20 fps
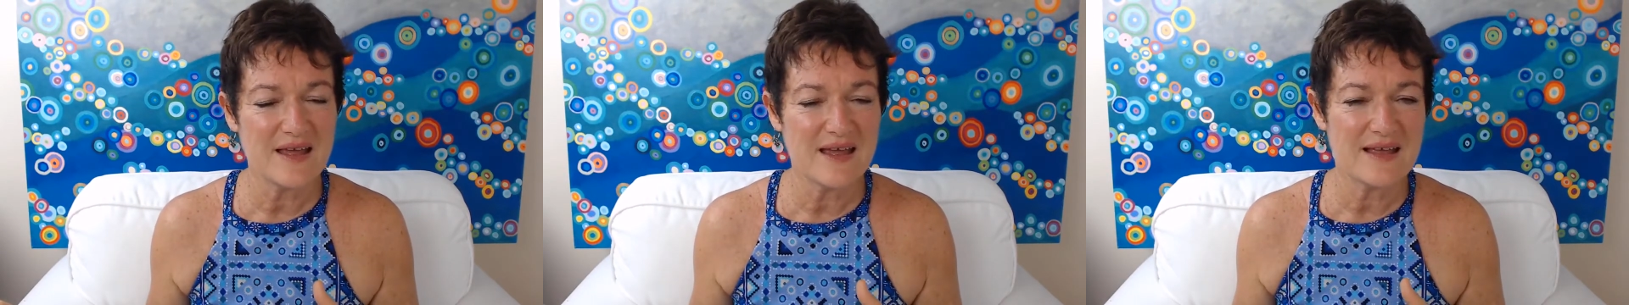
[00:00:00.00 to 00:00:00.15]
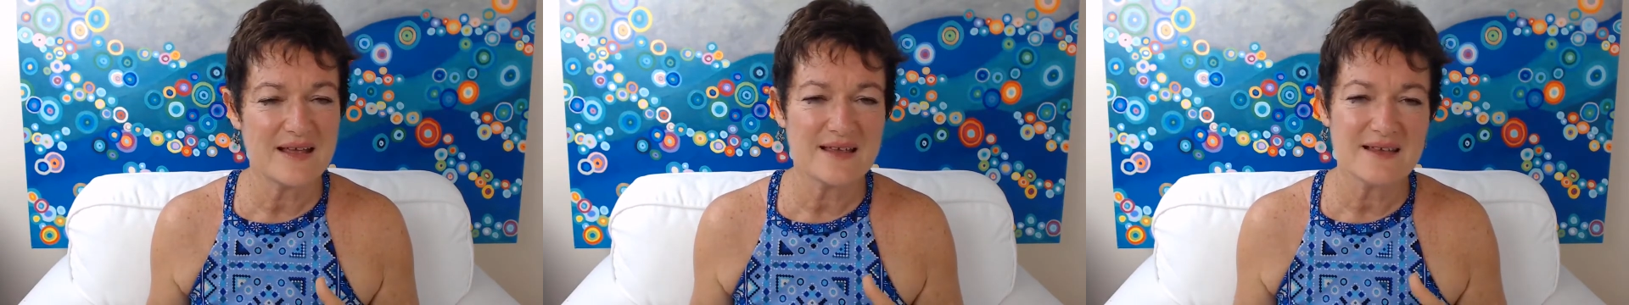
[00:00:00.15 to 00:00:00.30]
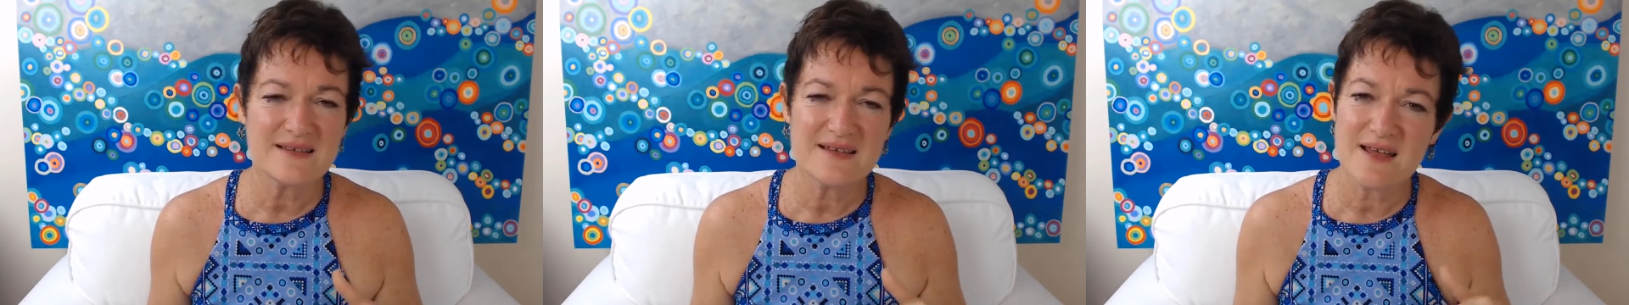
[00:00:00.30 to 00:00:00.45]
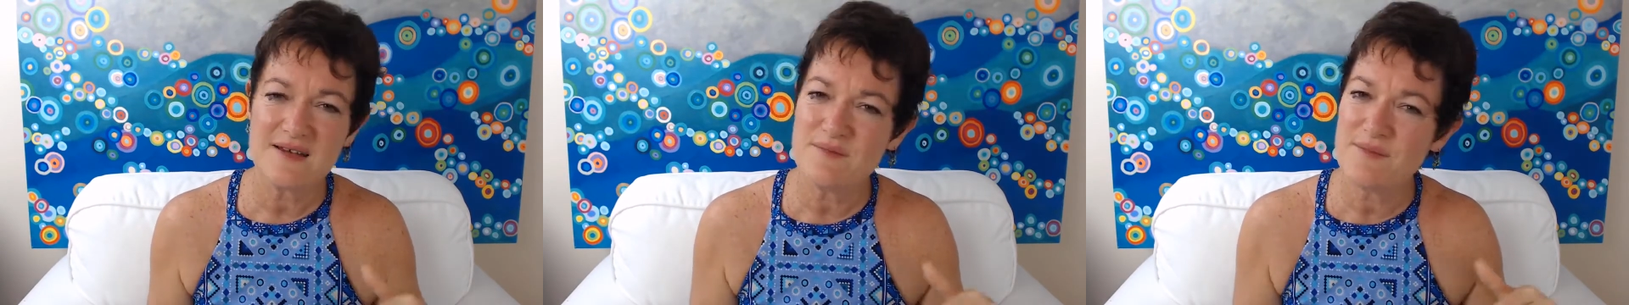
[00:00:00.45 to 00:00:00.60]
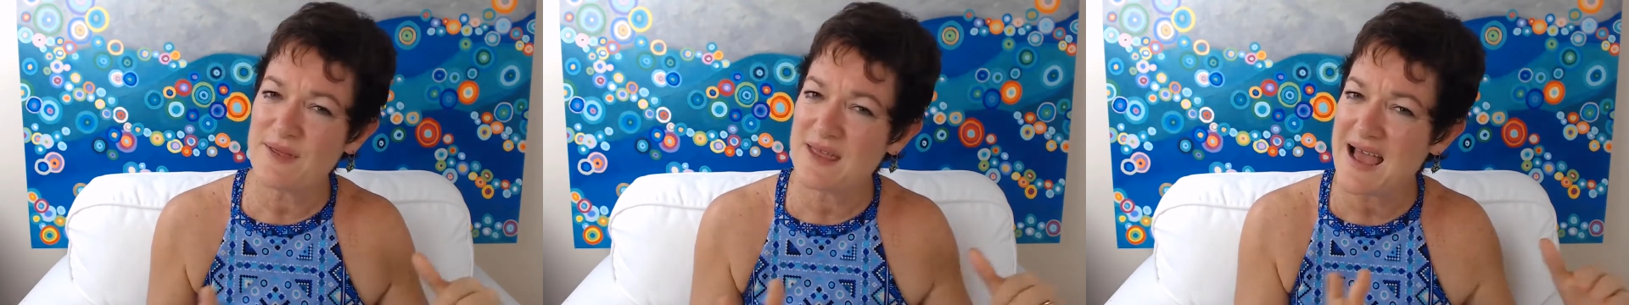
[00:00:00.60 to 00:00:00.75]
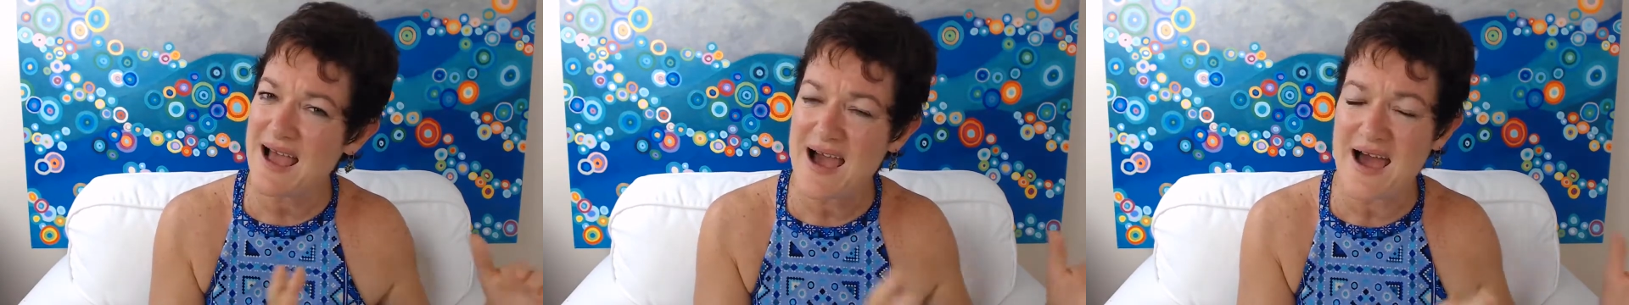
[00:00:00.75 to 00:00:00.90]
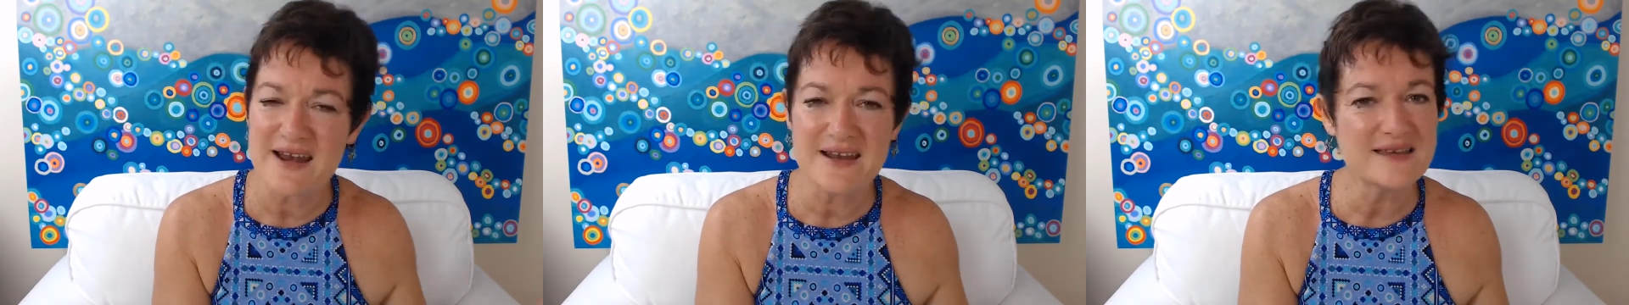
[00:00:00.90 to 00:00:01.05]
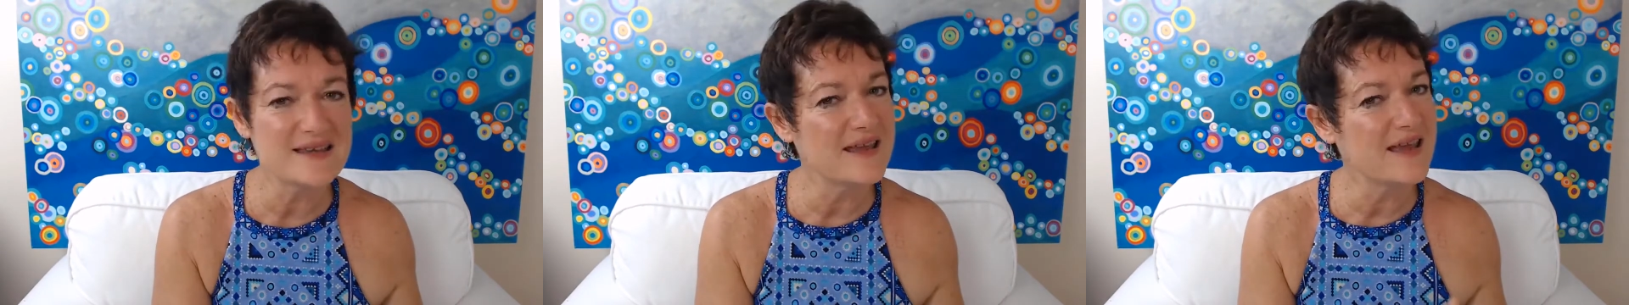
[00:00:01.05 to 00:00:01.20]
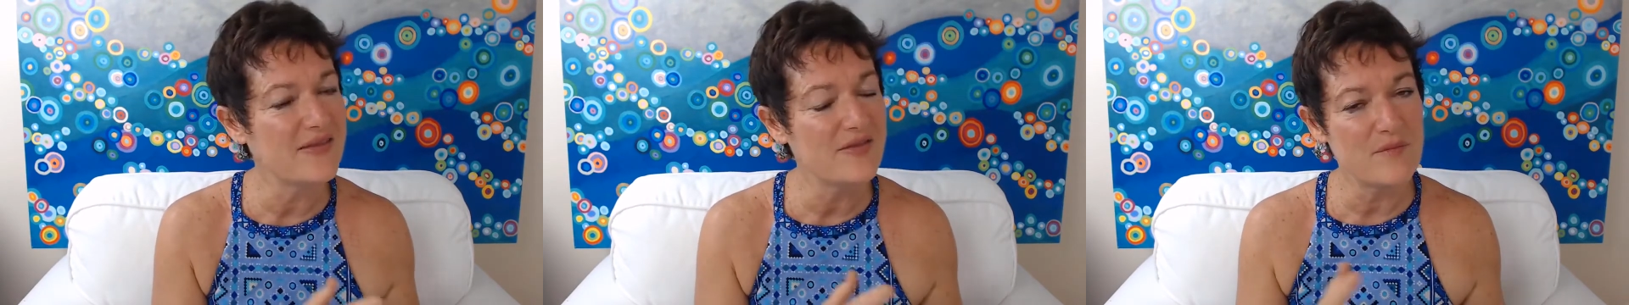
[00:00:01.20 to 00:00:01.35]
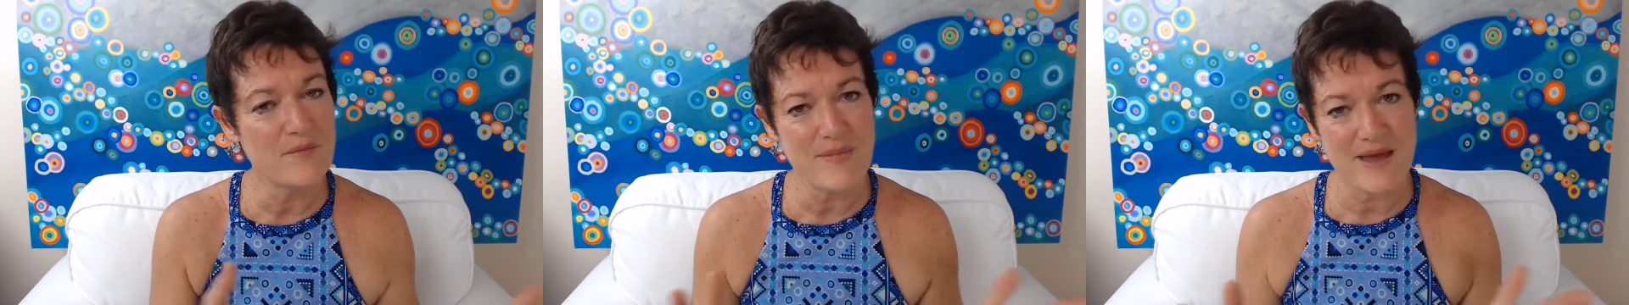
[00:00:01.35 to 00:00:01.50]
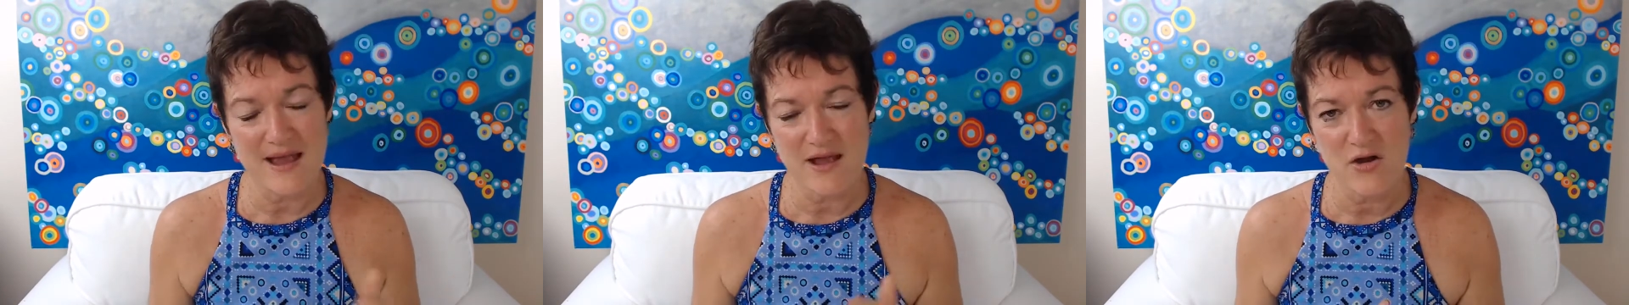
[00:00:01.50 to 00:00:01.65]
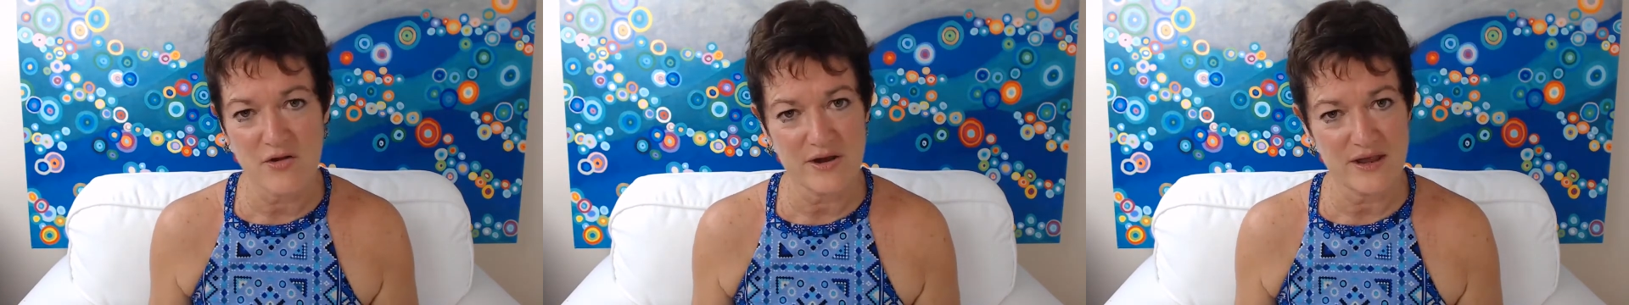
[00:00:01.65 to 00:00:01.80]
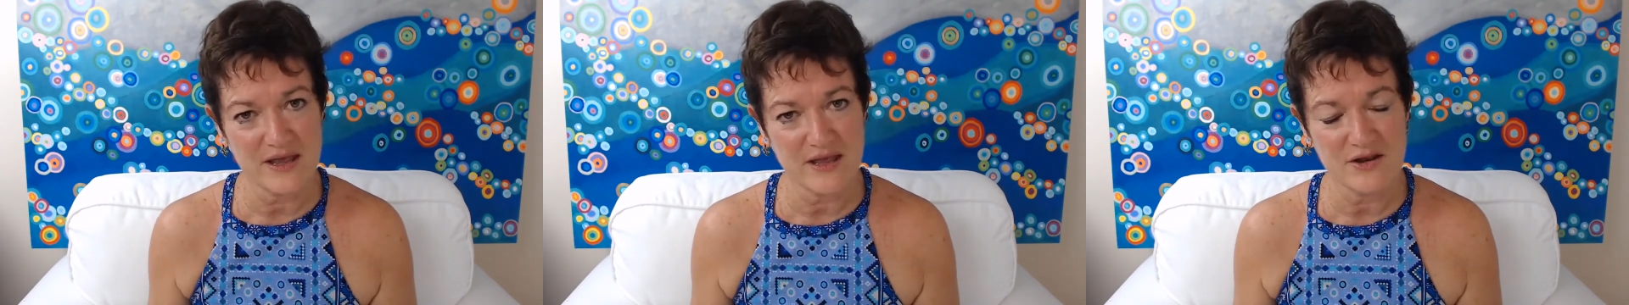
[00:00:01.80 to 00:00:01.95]
it can be harder to get them back
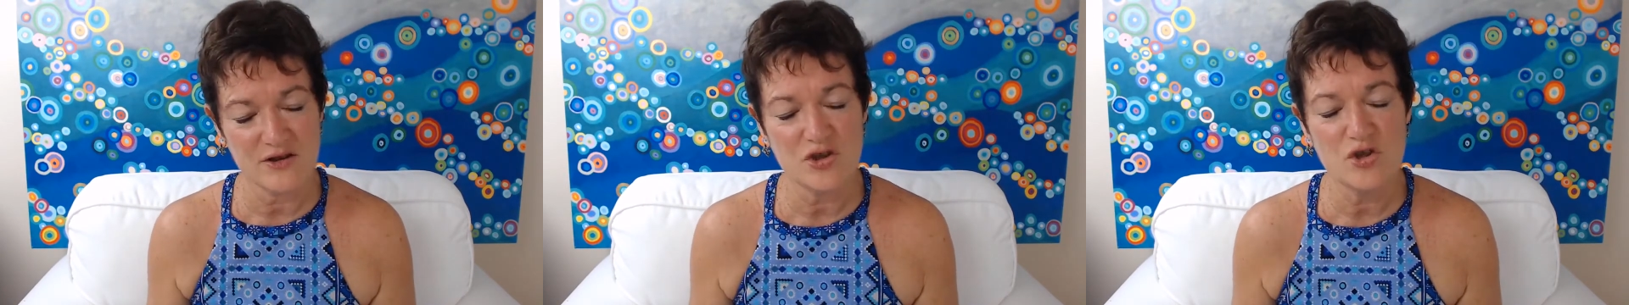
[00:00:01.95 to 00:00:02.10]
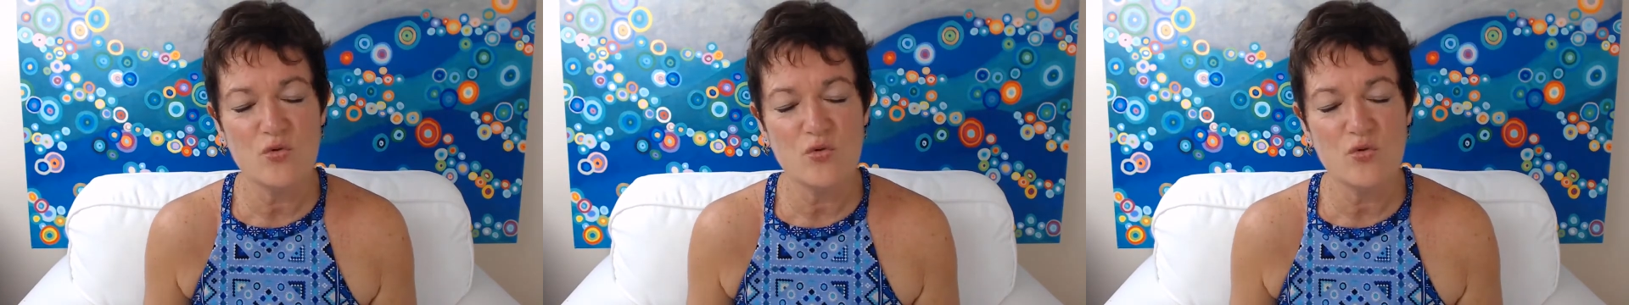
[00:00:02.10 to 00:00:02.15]
on again.